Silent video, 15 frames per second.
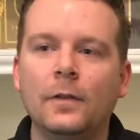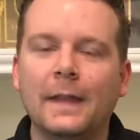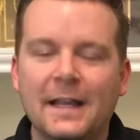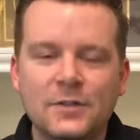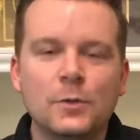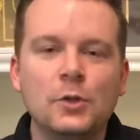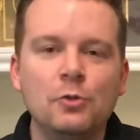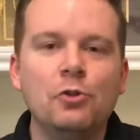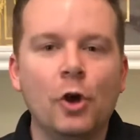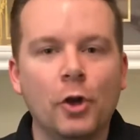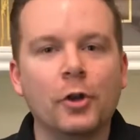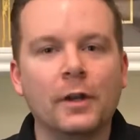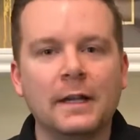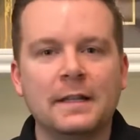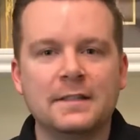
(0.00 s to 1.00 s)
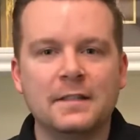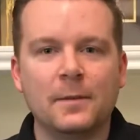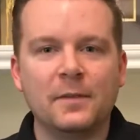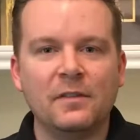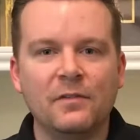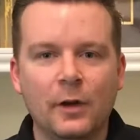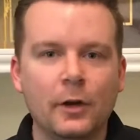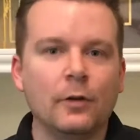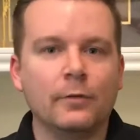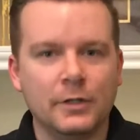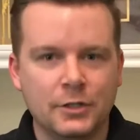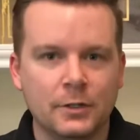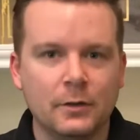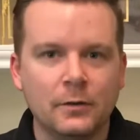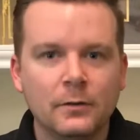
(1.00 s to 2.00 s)
that's when you know you're getting something very
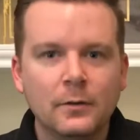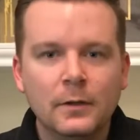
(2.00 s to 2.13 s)
original.